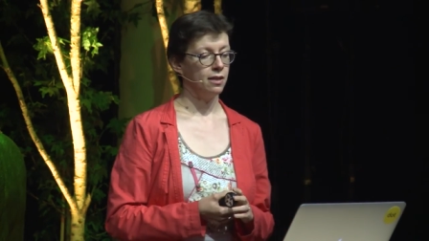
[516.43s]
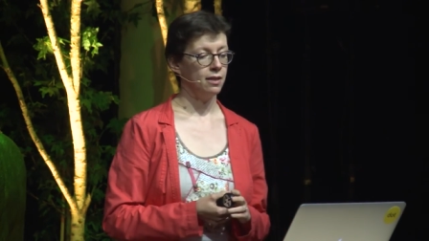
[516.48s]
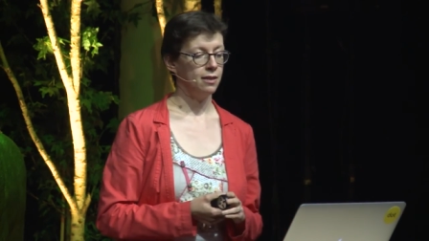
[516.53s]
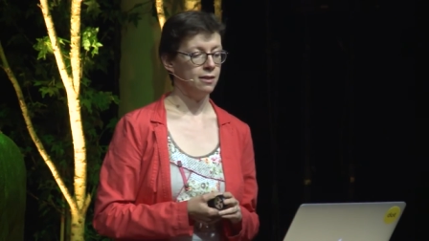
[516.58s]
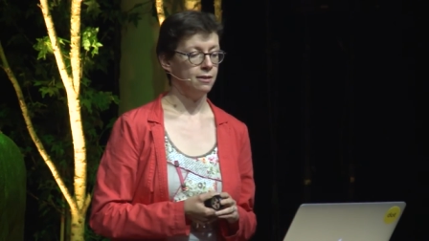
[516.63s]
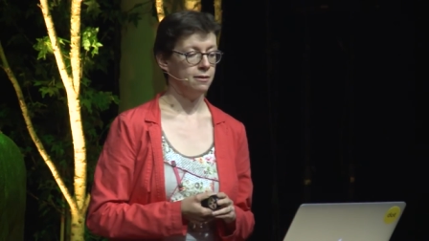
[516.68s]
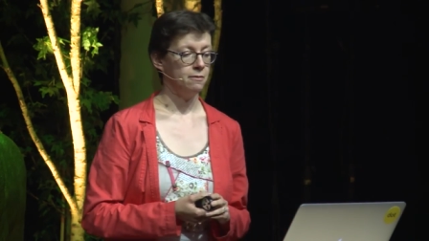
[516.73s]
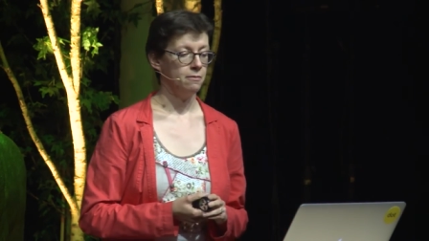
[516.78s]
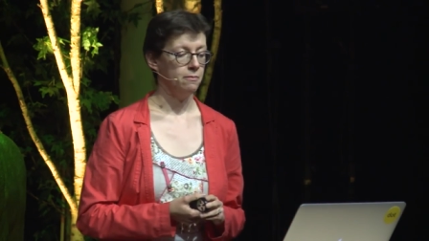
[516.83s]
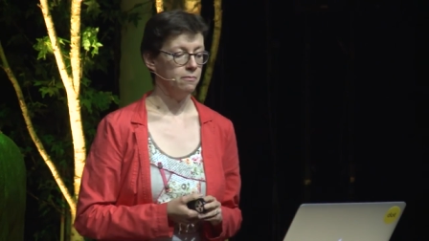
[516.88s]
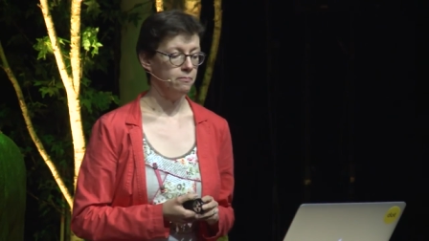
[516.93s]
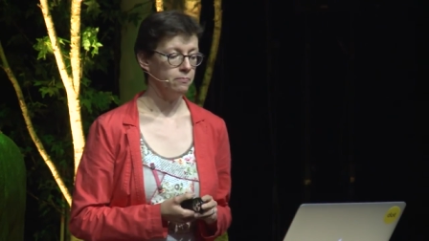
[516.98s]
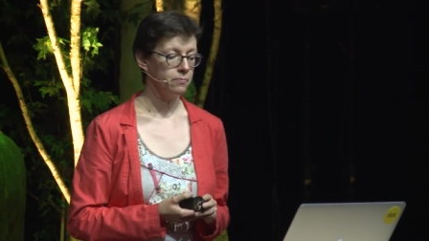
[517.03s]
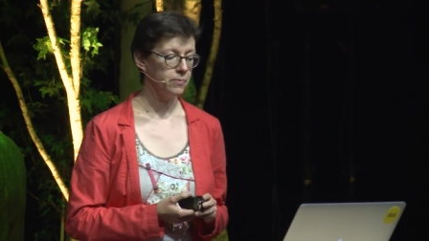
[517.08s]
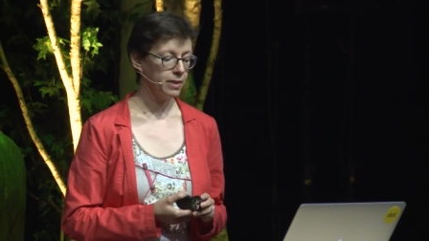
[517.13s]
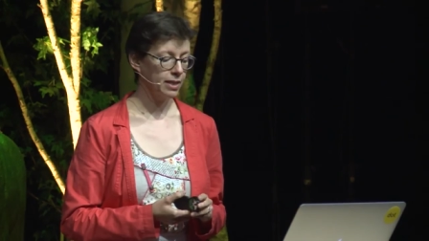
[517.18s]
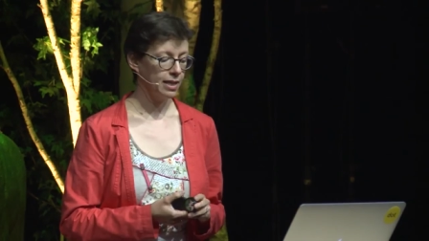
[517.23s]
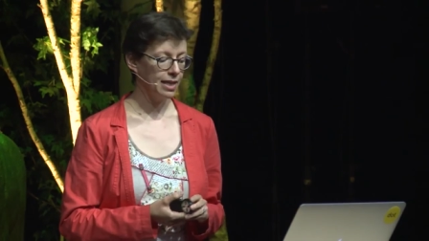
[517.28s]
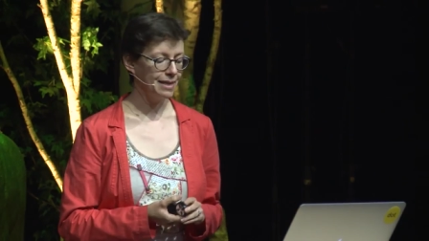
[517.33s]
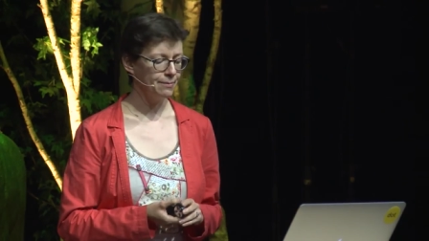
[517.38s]
Um,
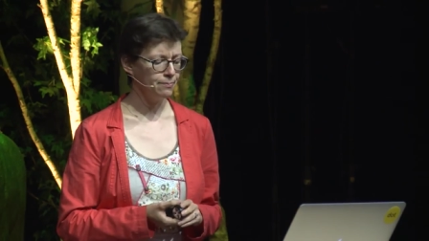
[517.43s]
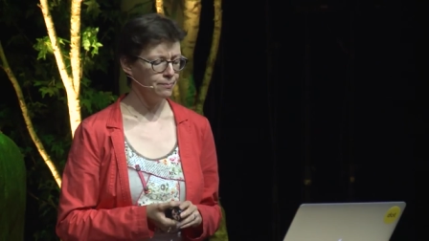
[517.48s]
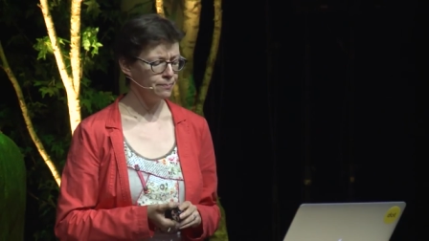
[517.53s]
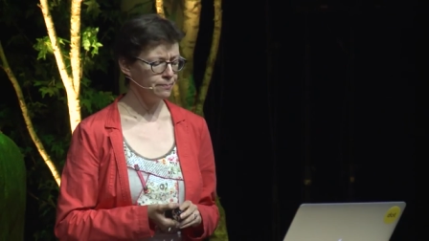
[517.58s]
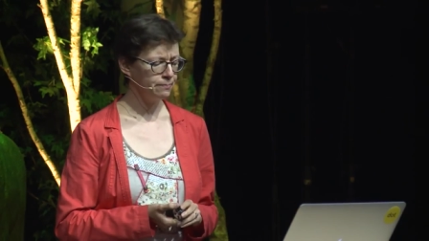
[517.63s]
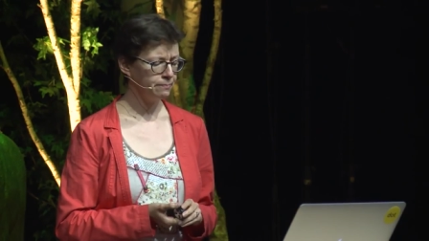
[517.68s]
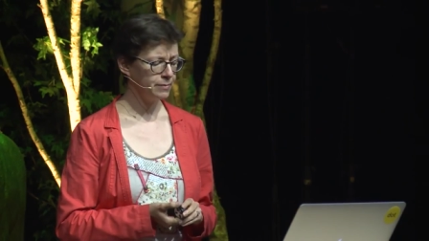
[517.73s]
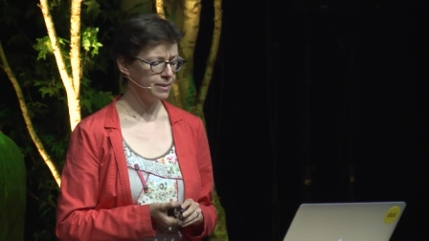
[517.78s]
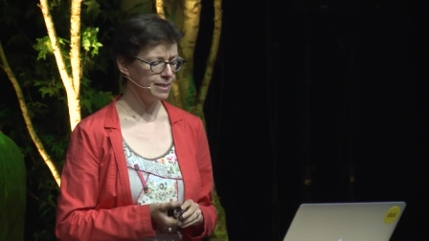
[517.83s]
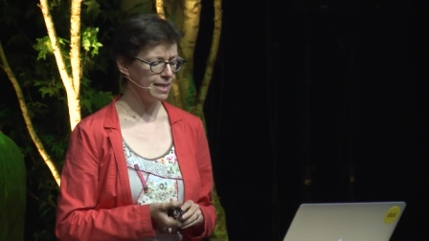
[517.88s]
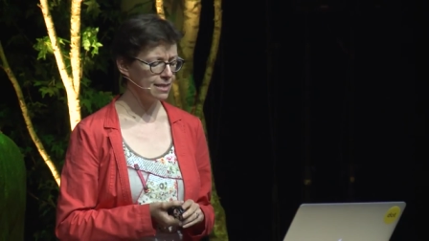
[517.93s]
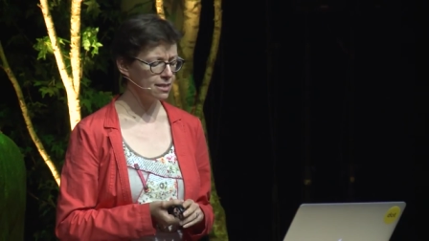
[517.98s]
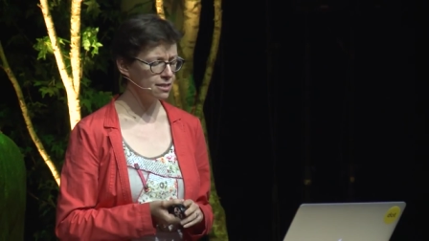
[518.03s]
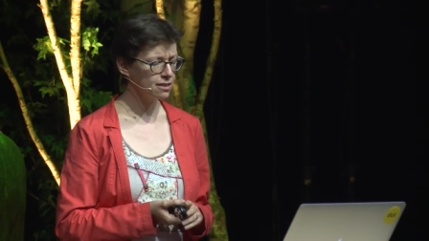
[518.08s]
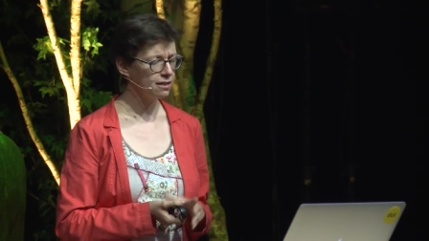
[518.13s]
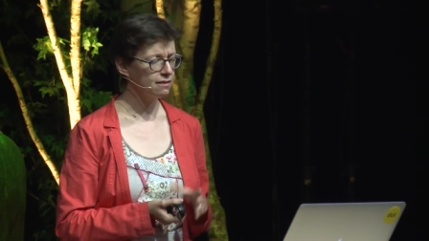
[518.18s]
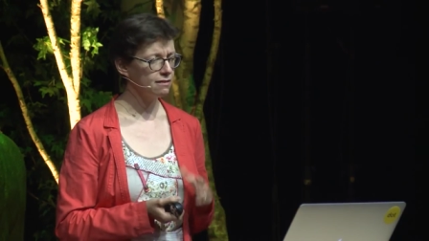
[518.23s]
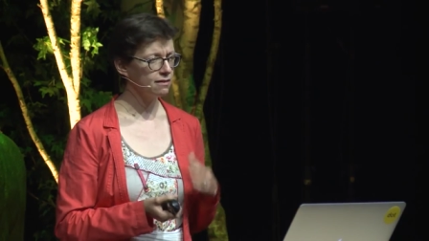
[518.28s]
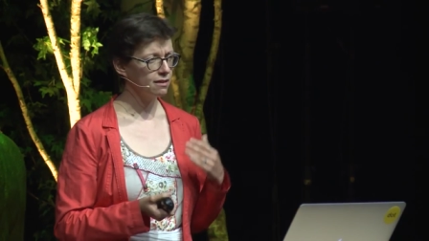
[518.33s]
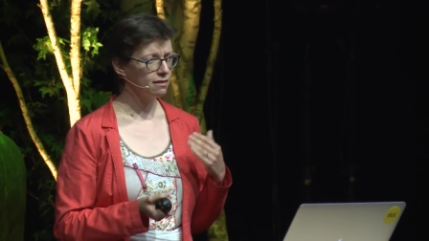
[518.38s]
and that's
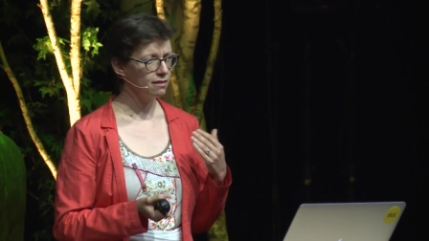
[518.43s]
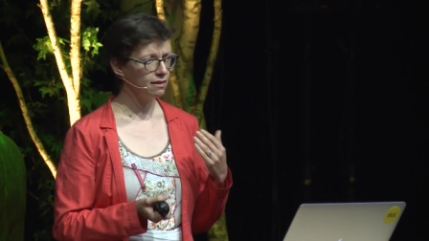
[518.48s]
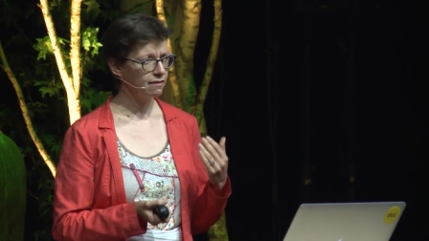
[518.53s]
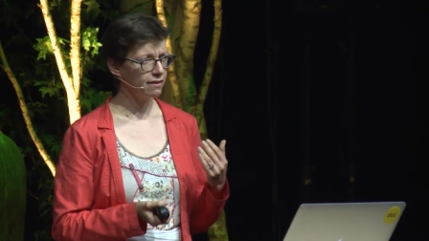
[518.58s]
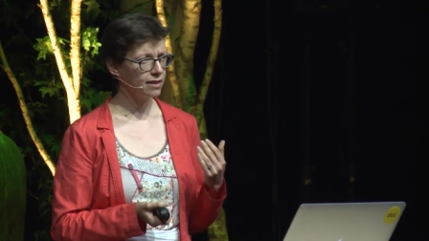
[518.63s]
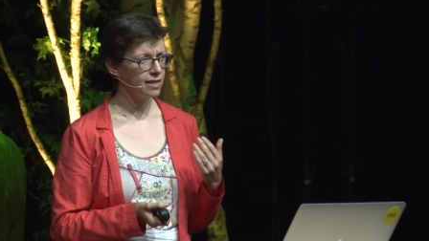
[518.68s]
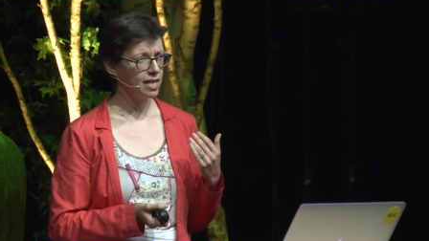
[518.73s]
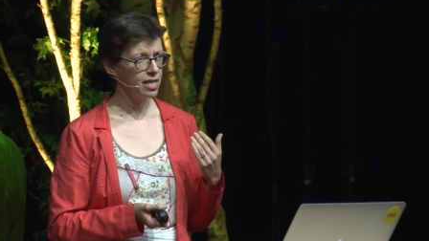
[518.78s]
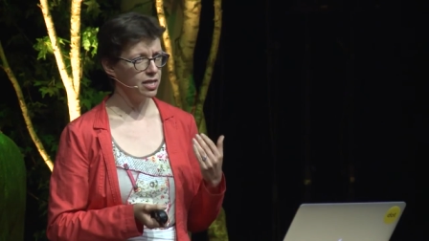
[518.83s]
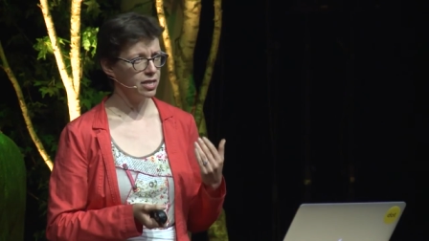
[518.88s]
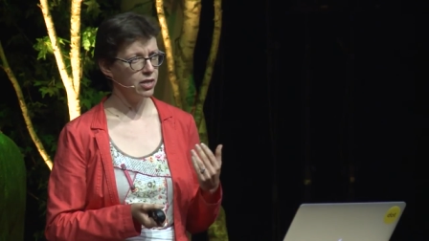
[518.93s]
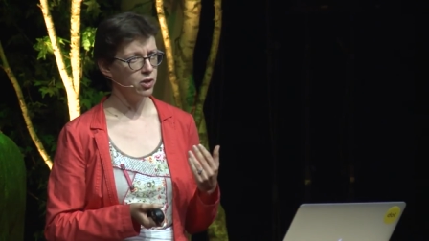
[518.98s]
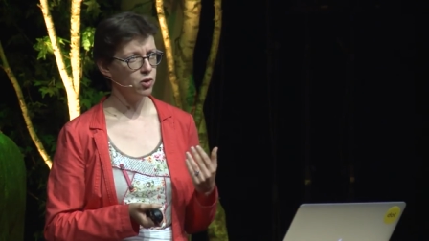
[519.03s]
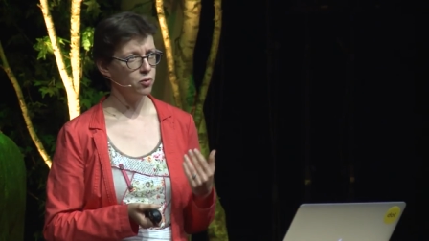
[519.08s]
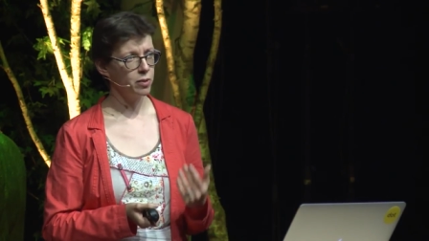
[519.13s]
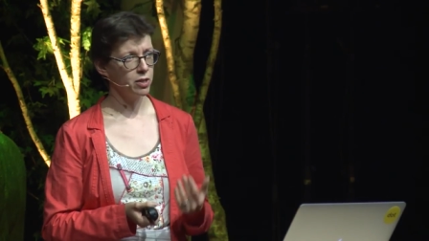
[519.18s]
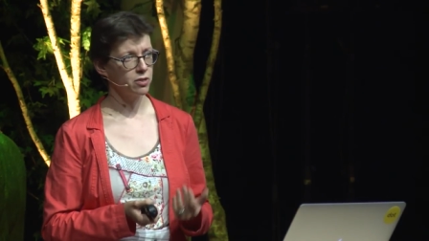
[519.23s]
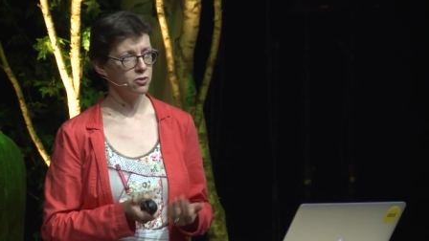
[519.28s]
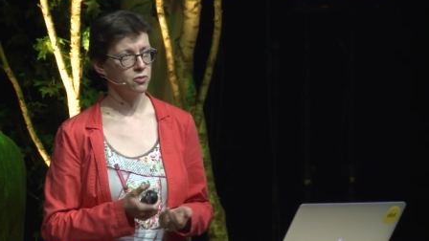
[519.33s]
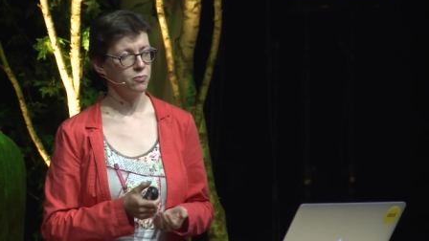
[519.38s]
not the only thing I know
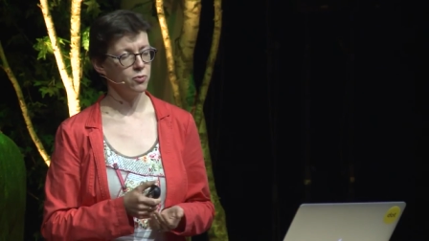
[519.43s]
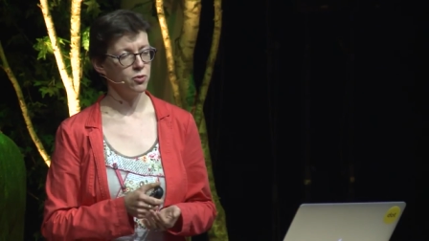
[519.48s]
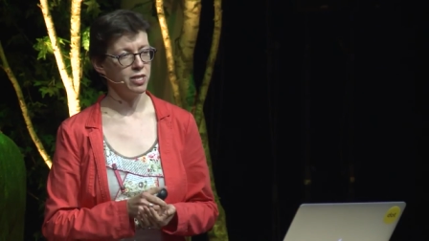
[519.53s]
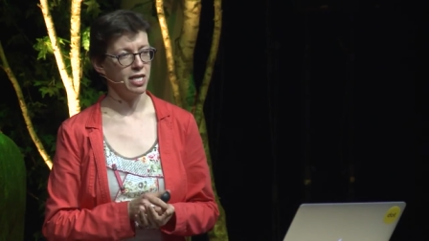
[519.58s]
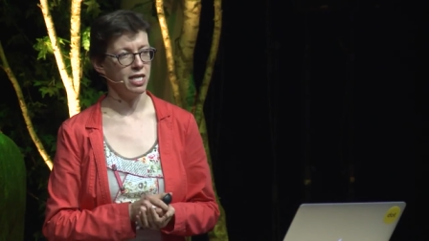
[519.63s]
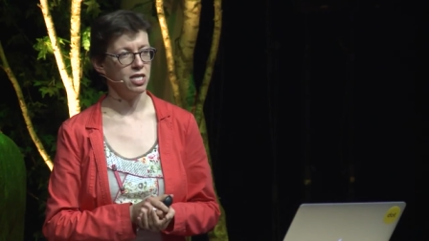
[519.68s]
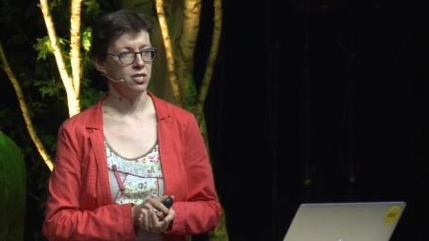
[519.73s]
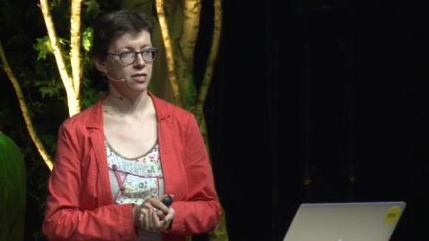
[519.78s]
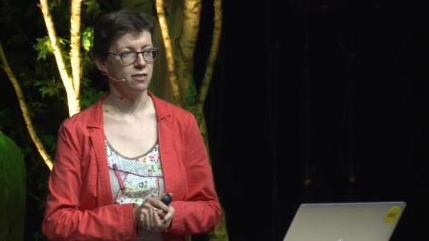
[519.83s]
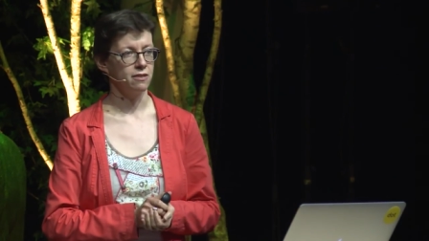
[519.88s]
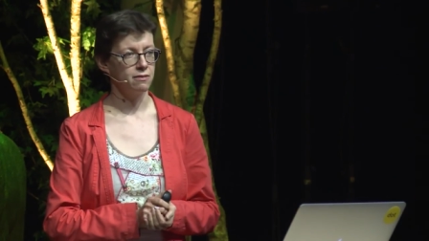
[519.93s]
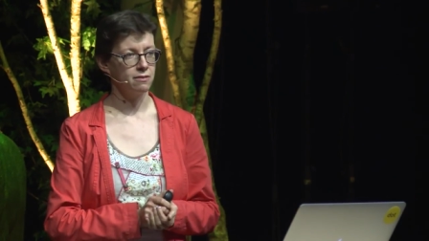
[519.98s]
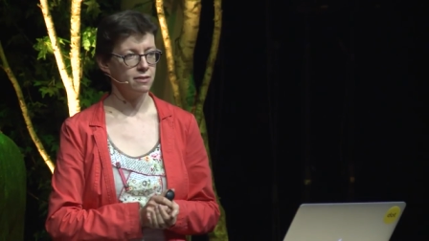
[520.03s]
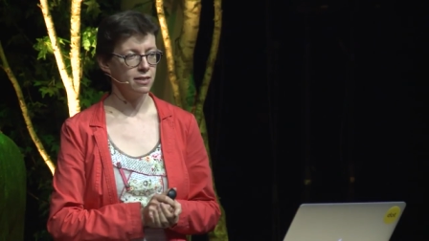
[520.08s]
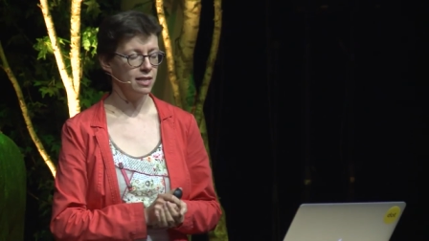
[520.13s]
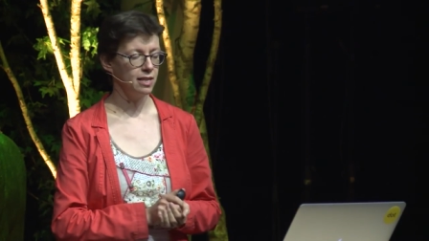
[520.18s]
about those mutations.